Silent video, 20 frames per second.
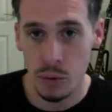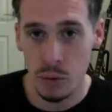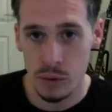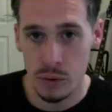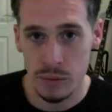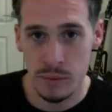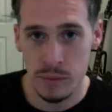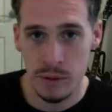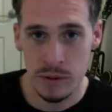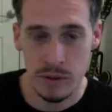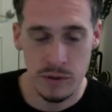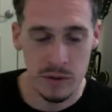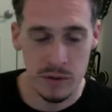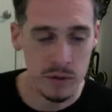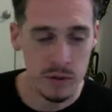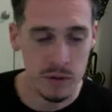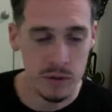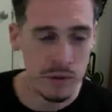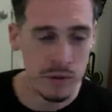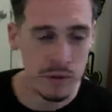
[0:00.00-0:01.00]

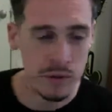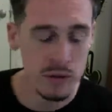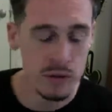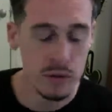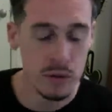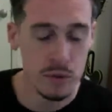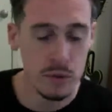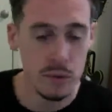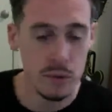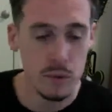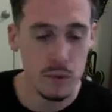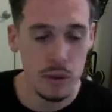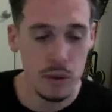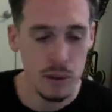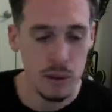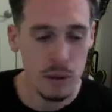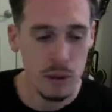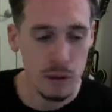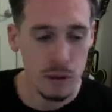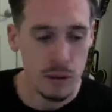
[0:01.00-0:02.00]
basically. So,
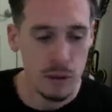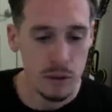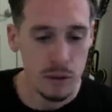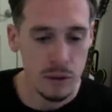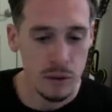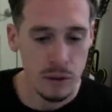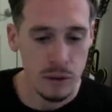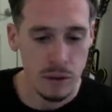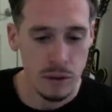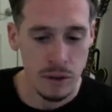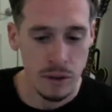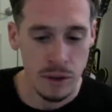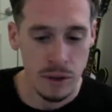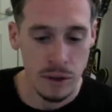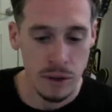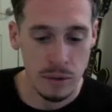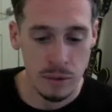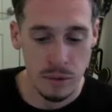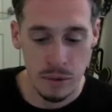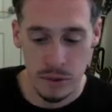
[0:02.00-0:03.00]
and I
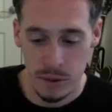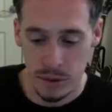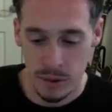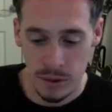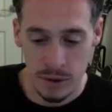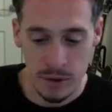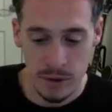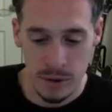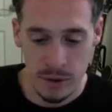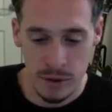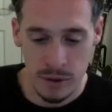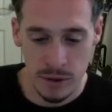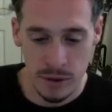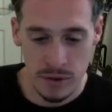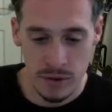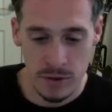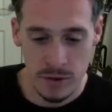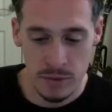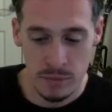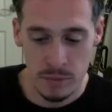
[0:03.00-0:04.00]
really liked it.
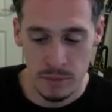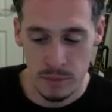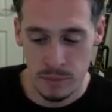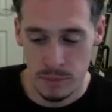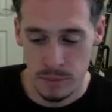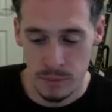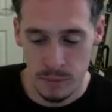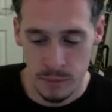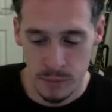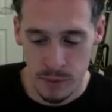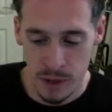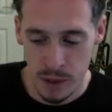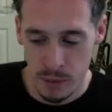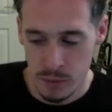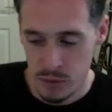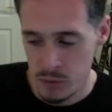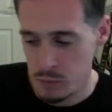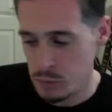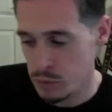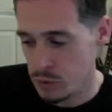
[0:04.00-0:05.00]
That was
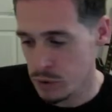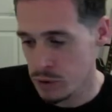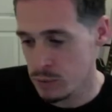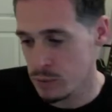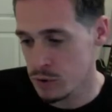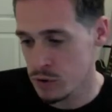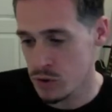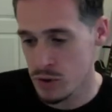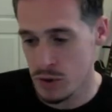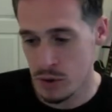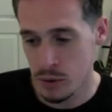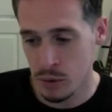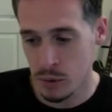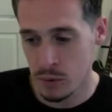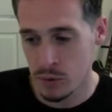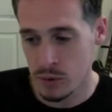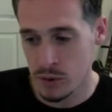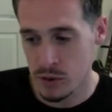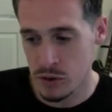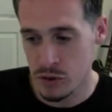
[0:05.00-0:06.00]
pretty much the
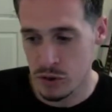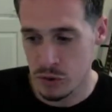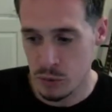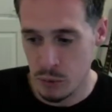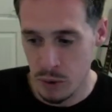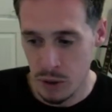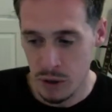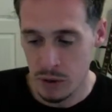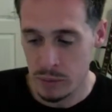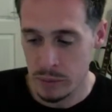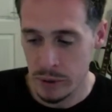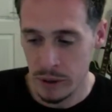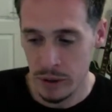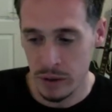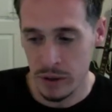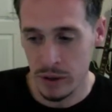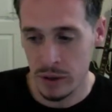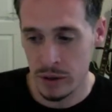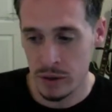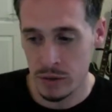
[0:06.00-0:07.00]
only Squonk mod
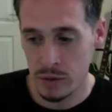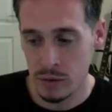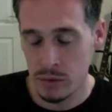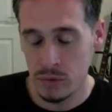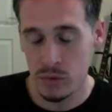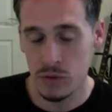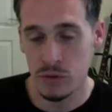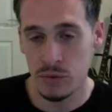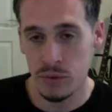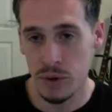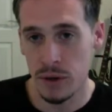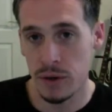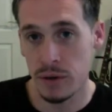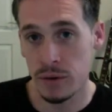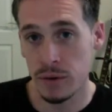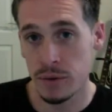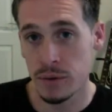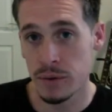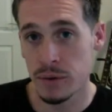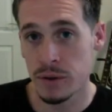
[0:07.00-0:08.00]
I used
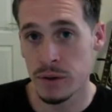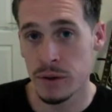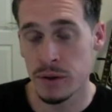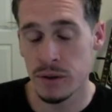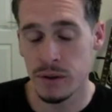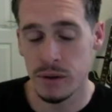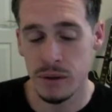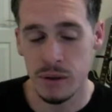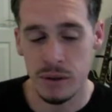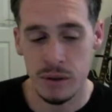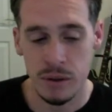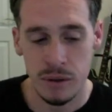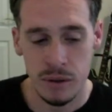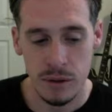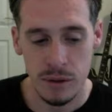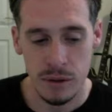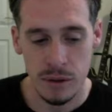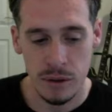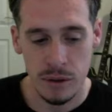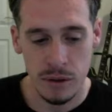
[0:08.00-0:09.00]
regularly.
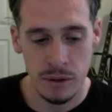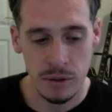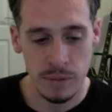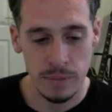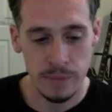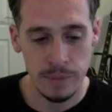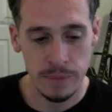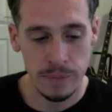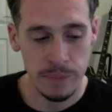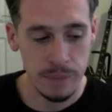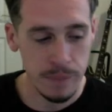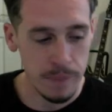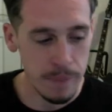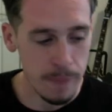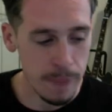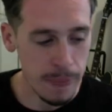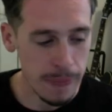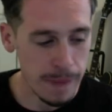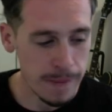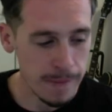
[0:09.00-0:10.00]

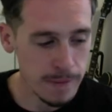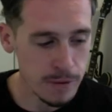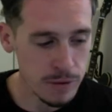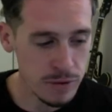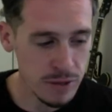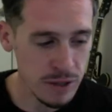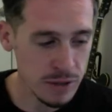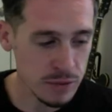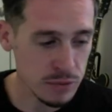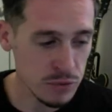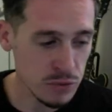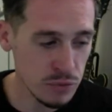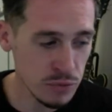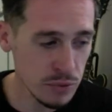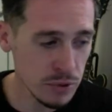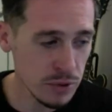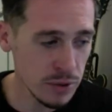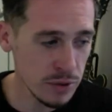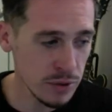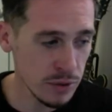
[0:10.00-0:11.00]
Because that was
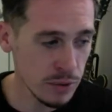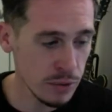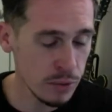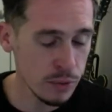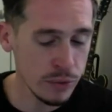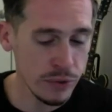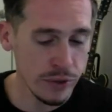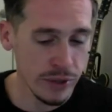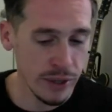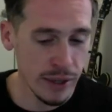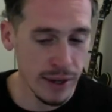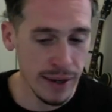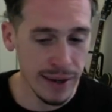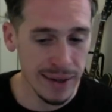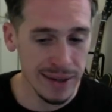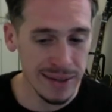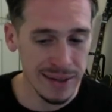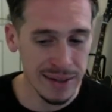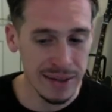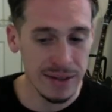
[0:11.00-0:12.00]
really the only high
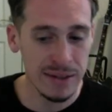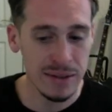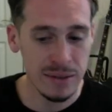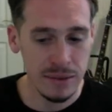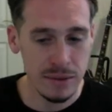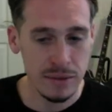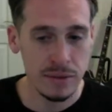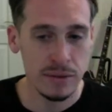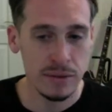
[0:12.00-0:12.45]
end